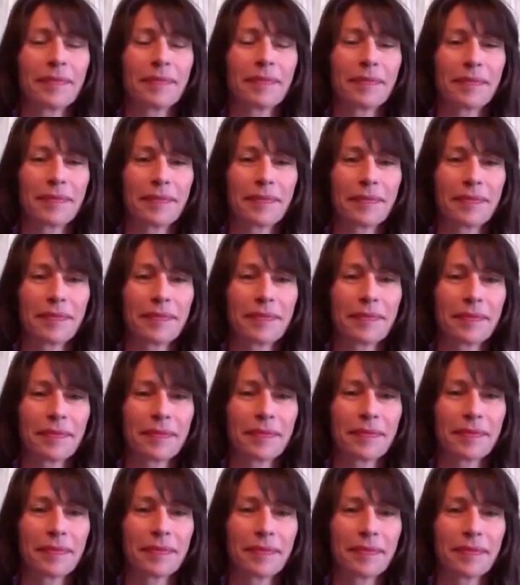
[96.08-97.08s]

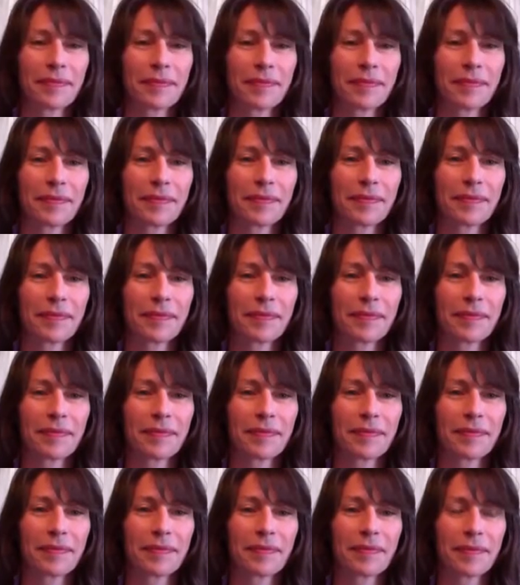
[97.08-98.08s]

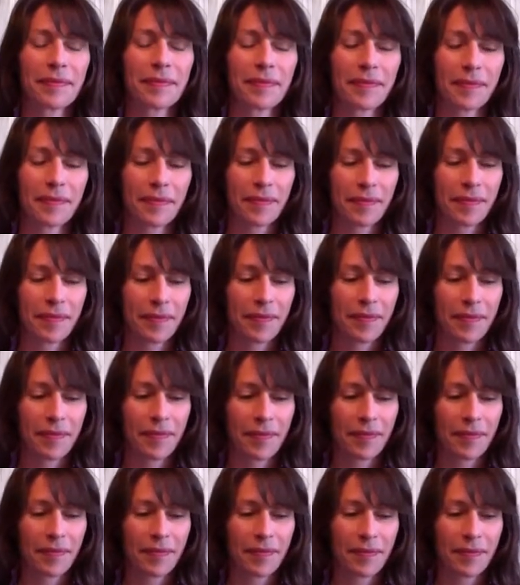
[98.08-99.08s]

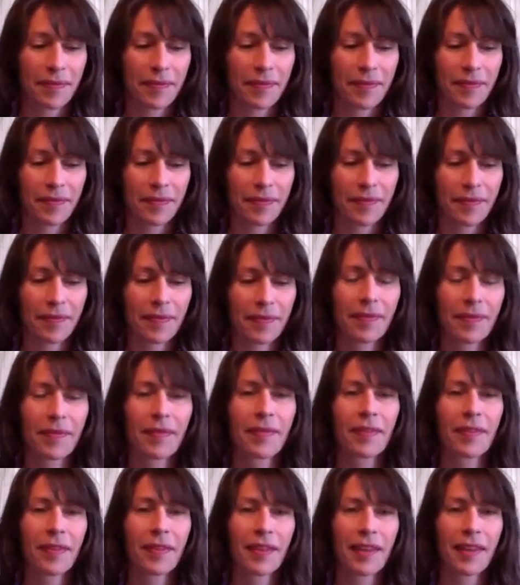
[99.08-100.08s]

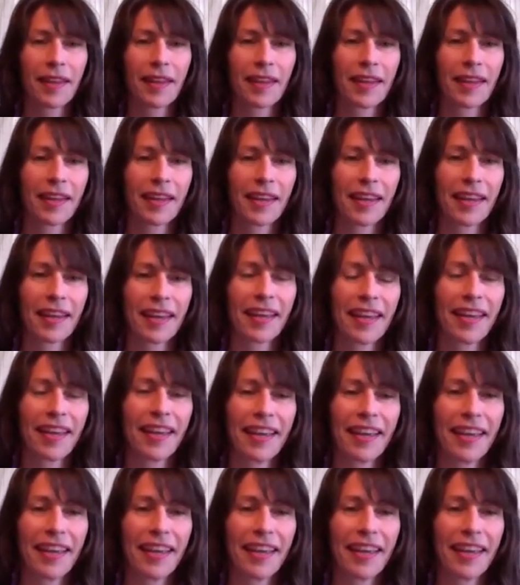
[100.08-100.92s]
[no speech]